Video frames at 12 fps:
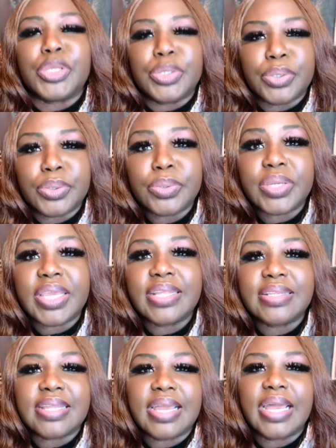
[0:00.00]
You
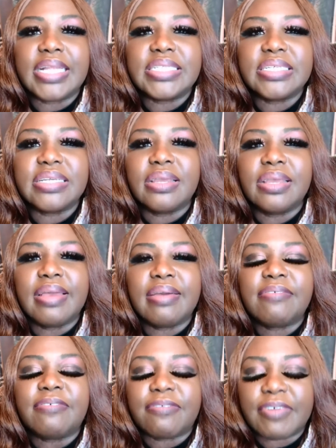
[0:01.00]
cannot
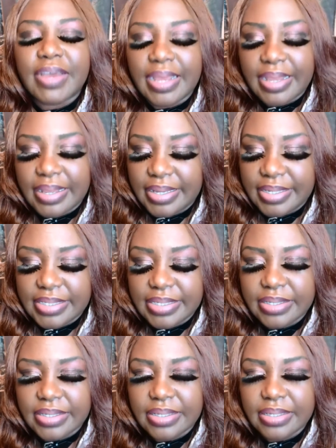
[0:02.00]

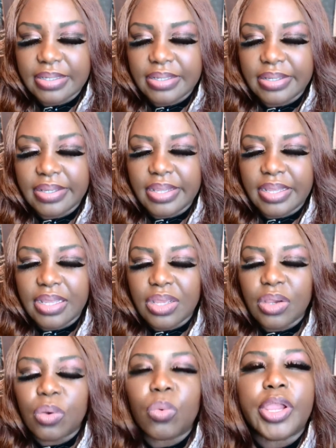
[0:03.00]
find
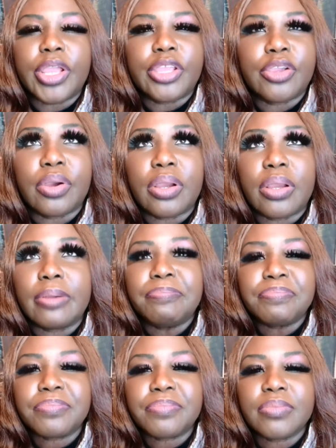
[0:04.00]
where
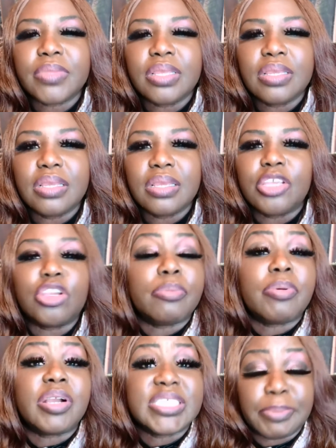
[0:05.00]

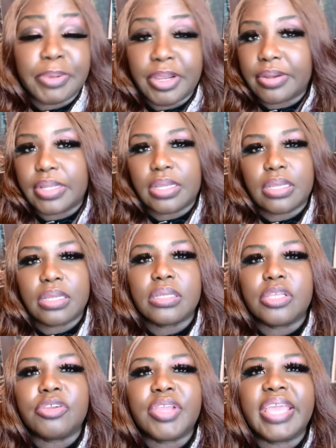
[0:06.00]
your prosperity,
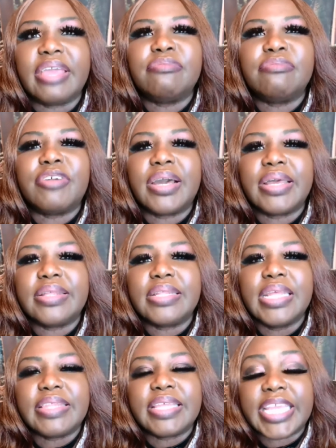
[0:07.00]
you can't
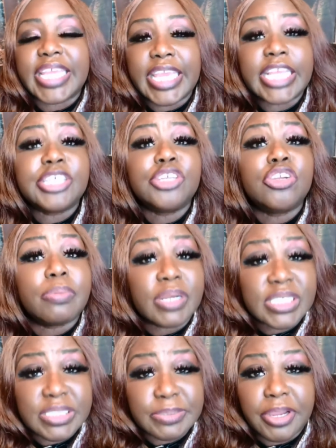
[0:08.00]
find the key to
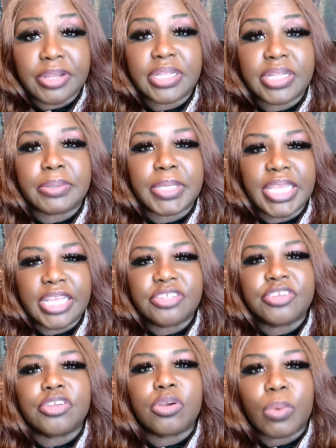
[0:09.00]
your prosperity, the
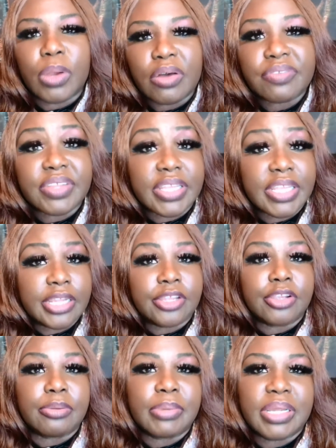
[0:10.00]
key to your wealth, the
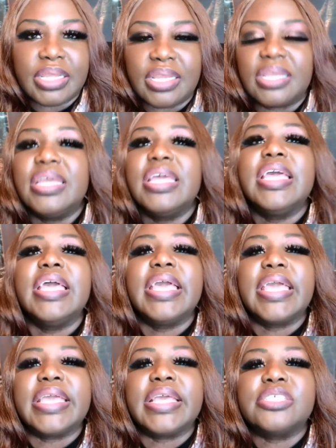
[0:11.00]
key to your money
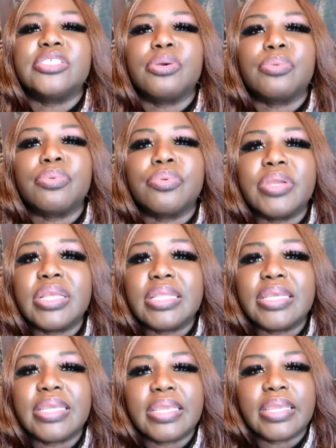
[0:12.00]
is
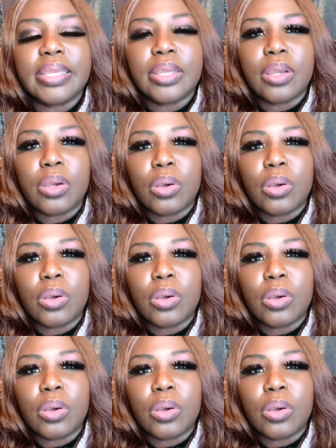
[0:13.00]
really